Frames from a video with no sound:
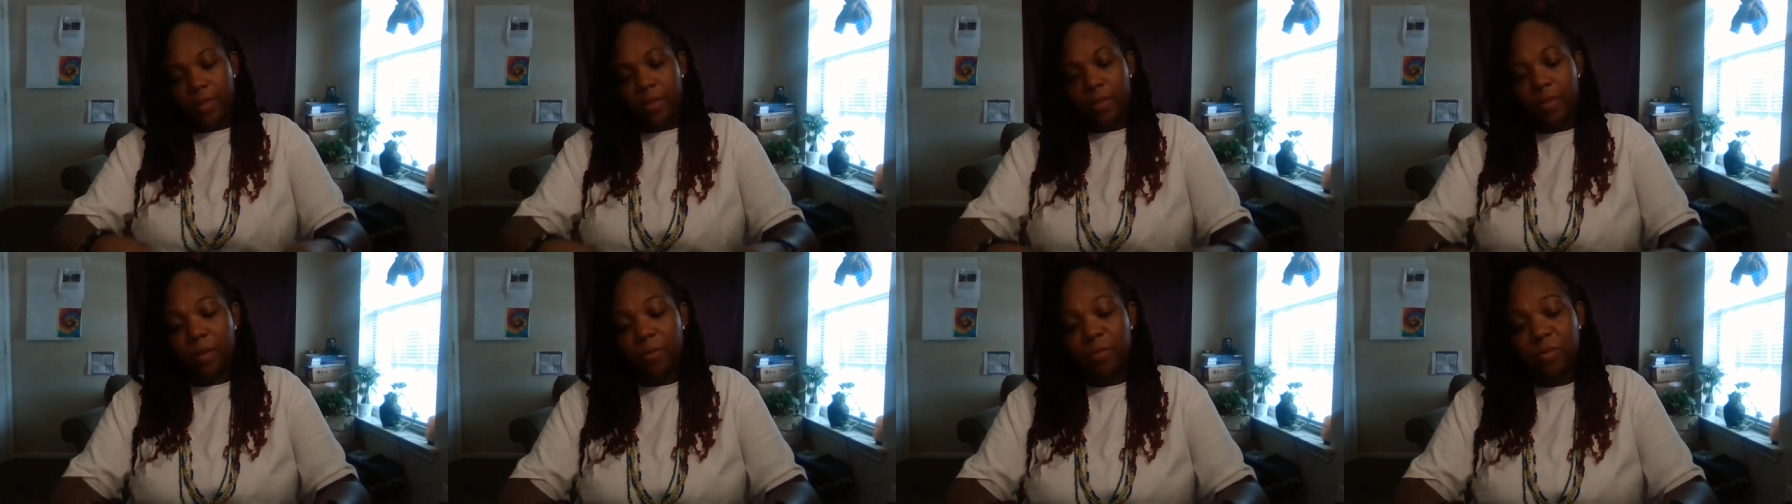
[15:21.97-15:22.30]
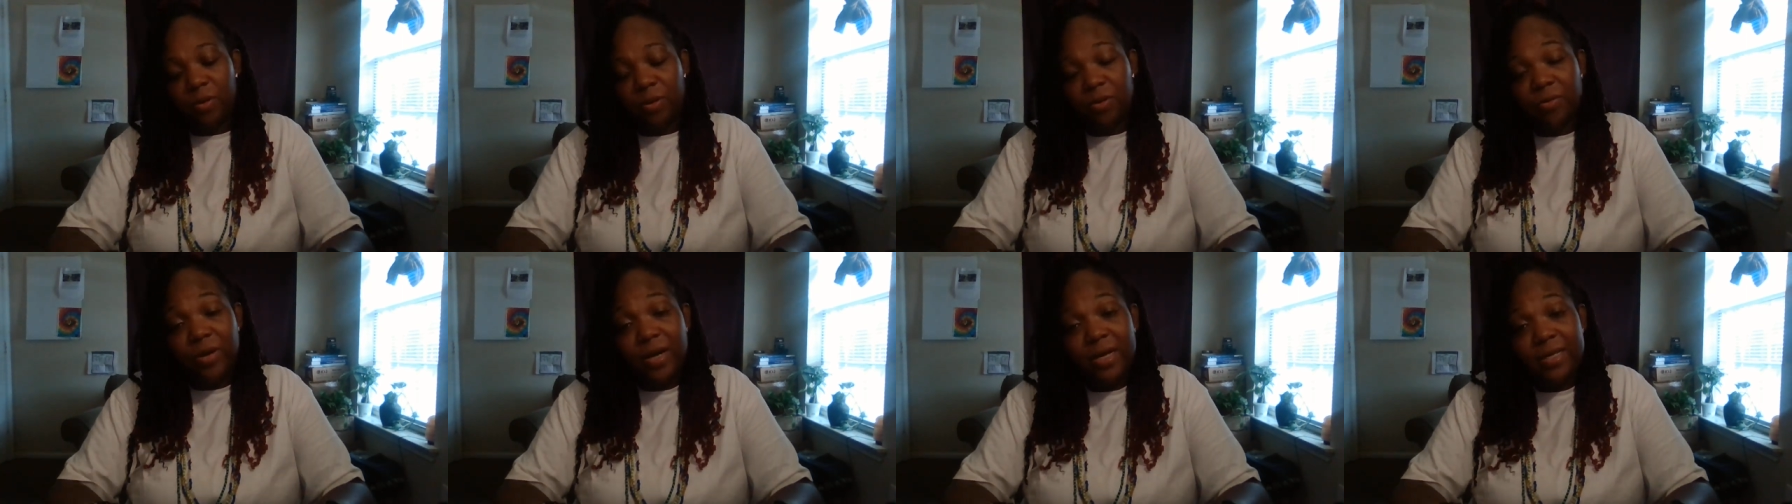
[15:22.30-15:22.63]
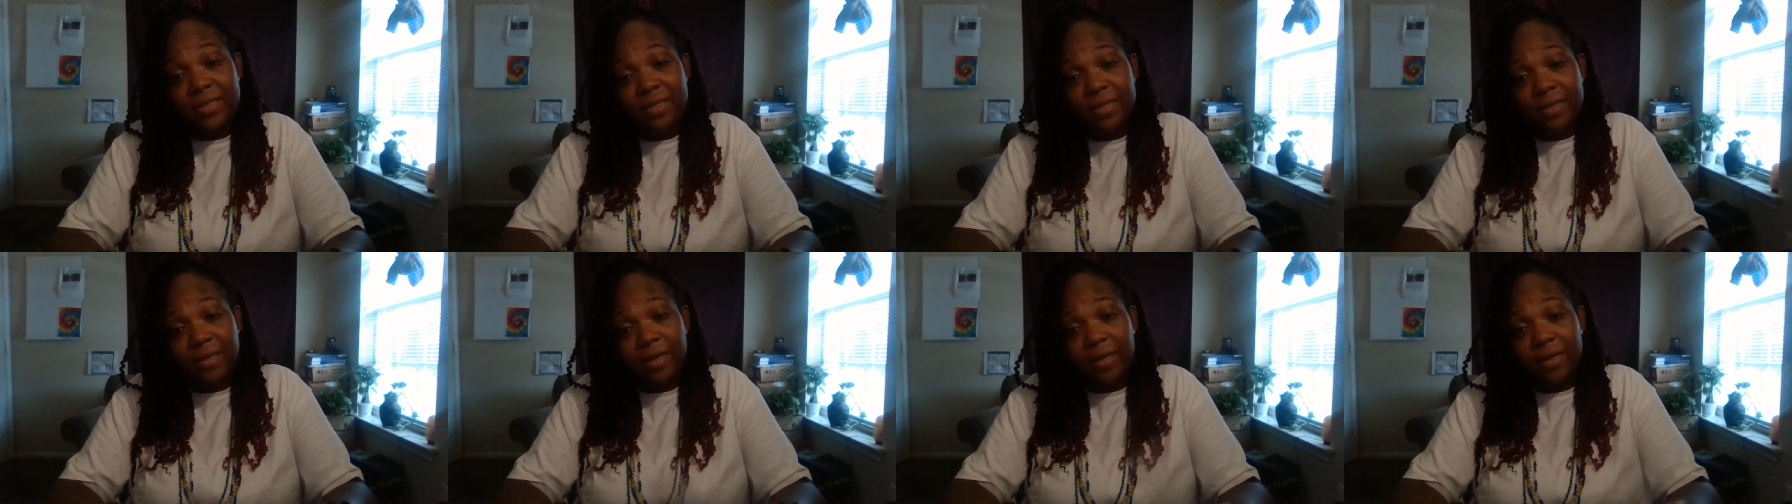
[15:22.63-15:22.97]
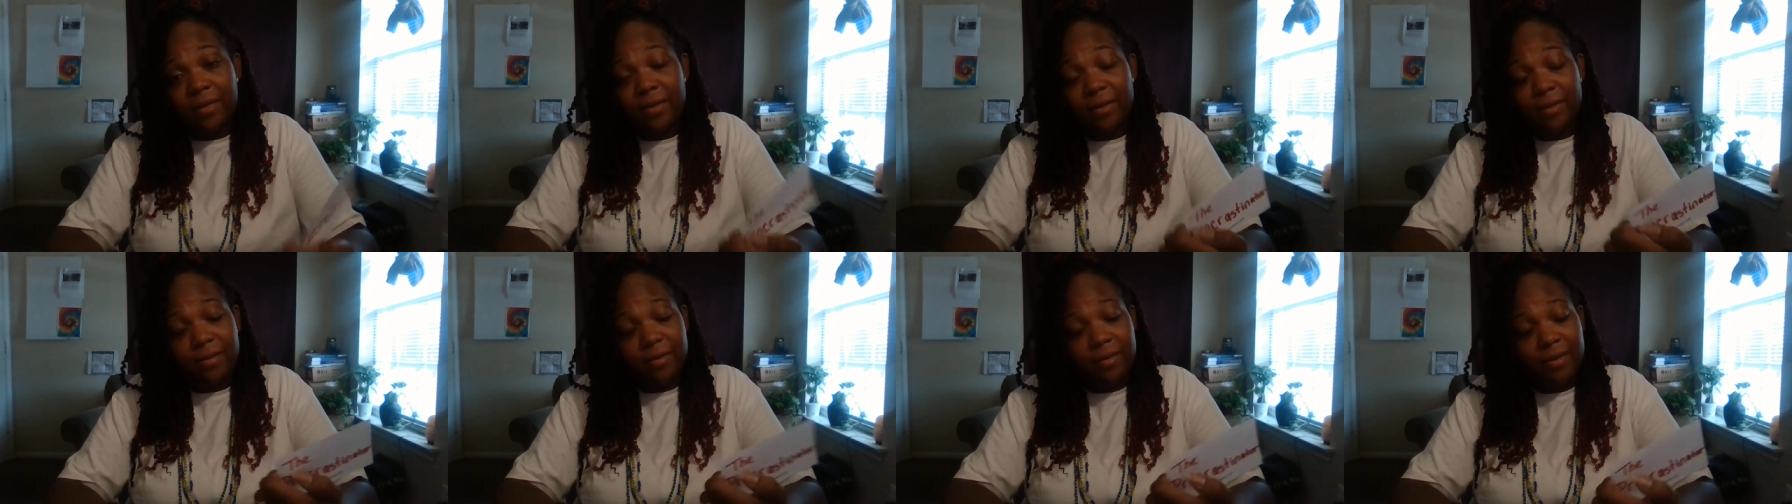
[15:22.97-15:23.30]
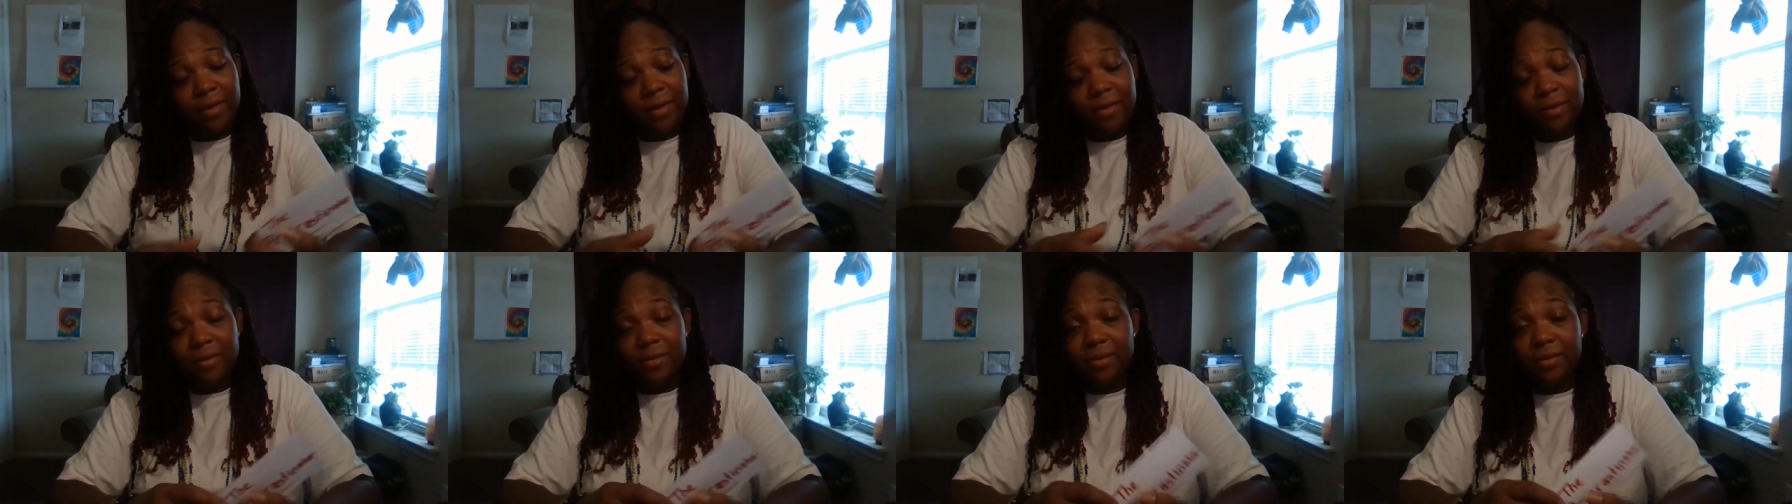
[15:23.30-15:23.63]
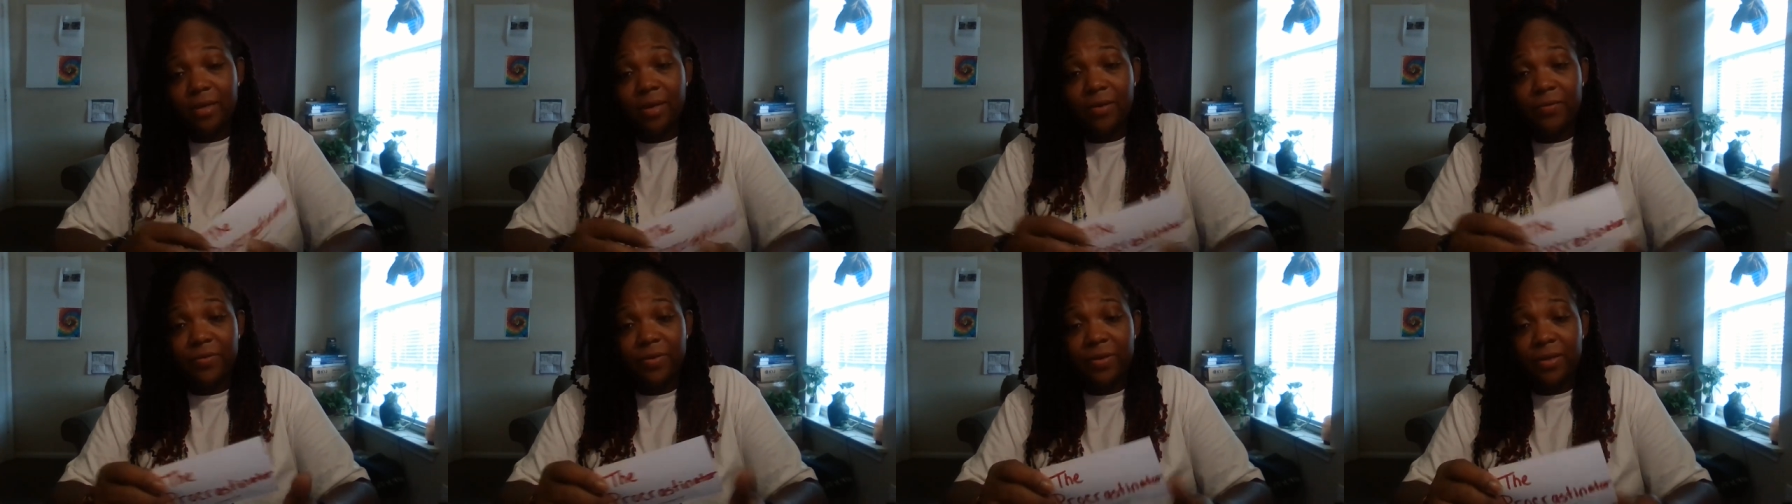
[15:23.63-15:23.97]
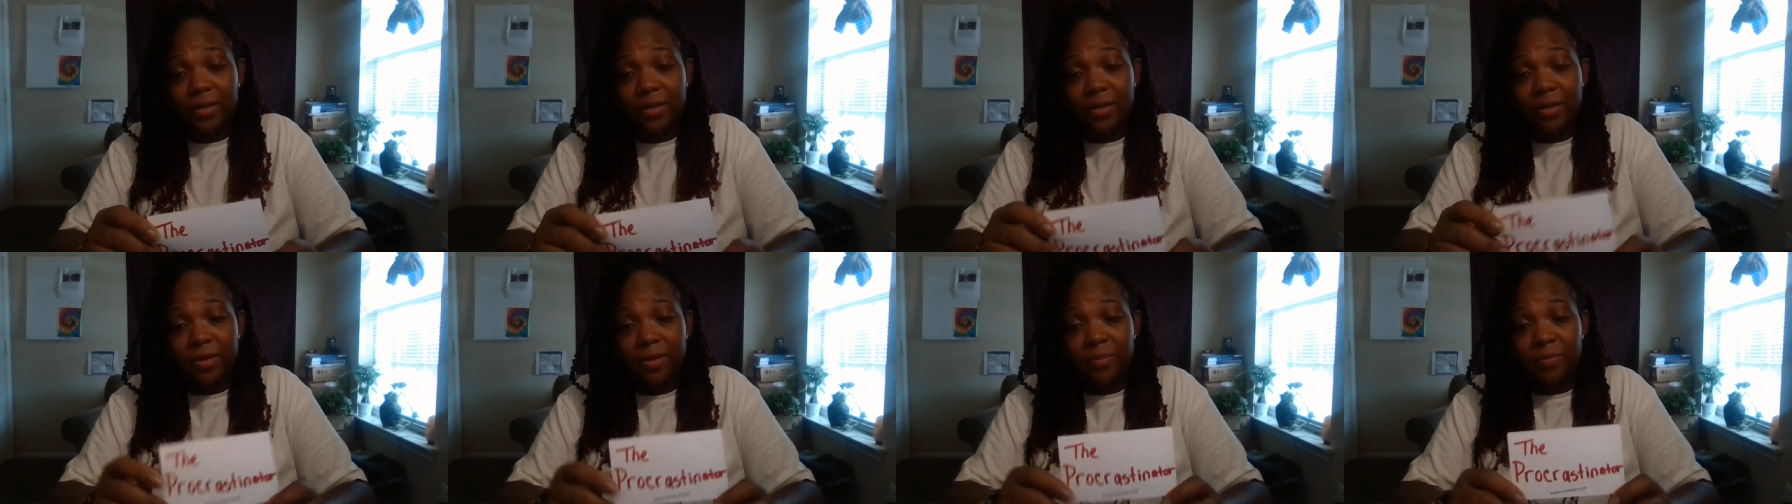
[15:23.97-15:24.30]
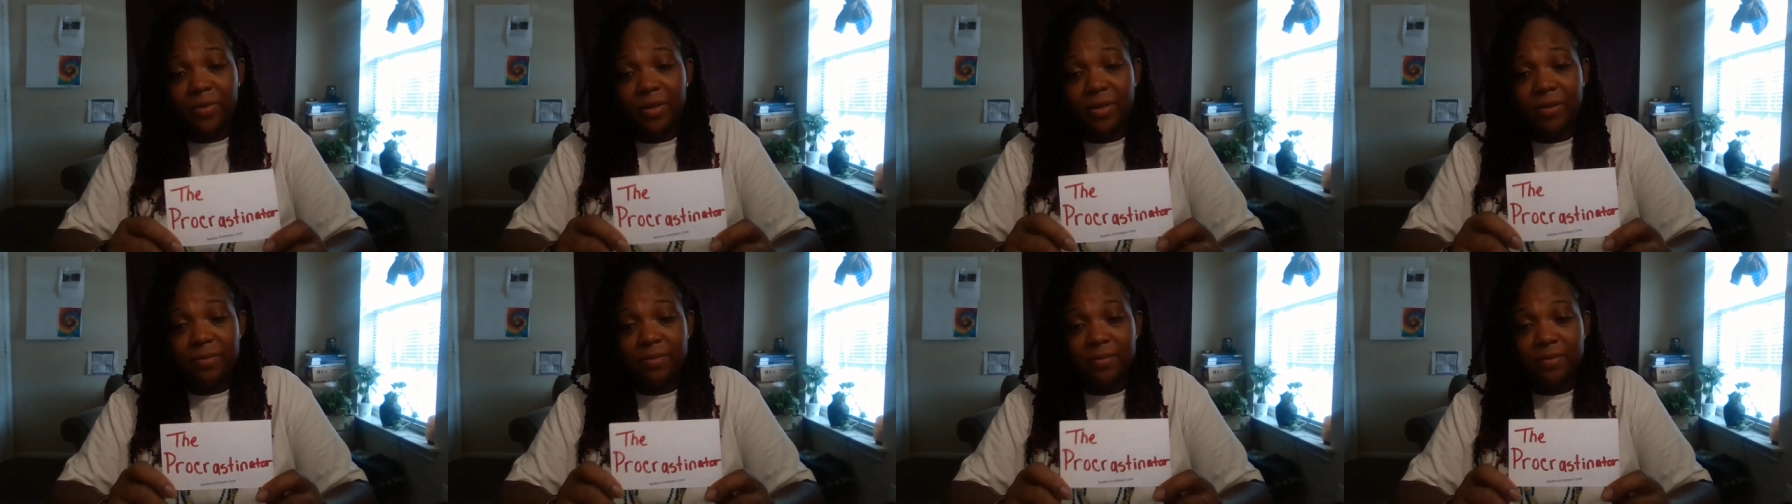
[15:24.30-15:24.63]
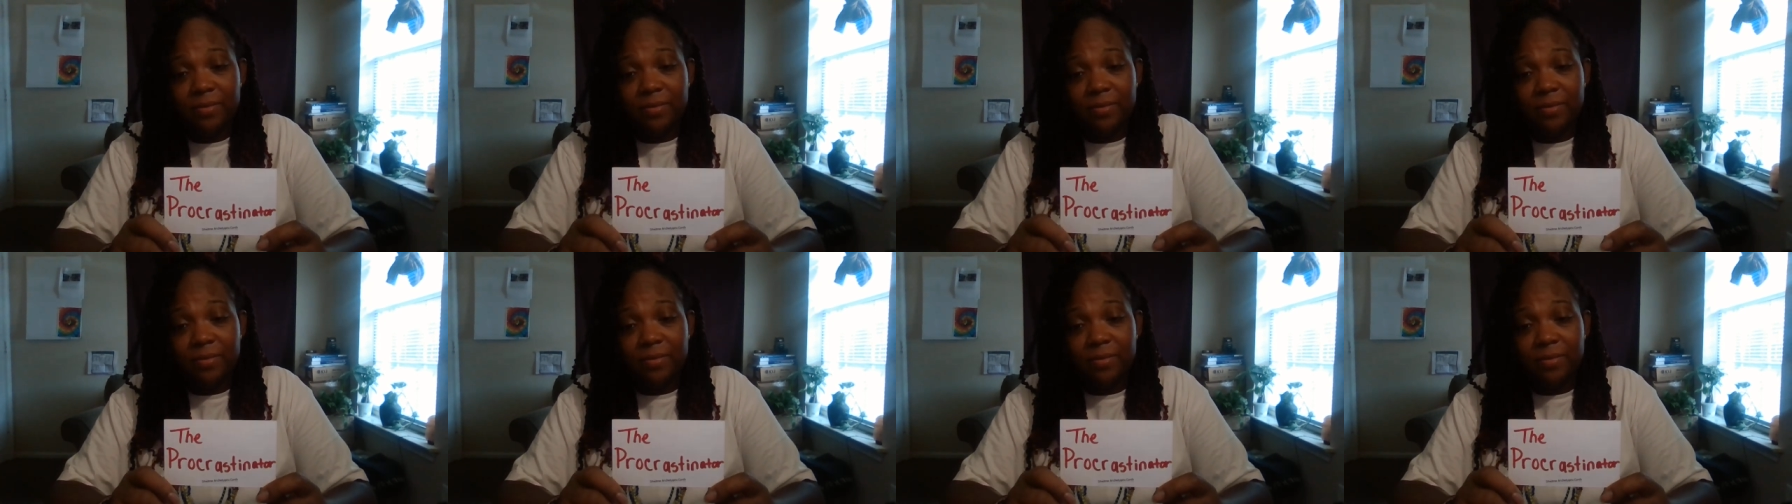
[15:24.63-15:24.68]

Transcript: The procrastinator. Now, this definitely me.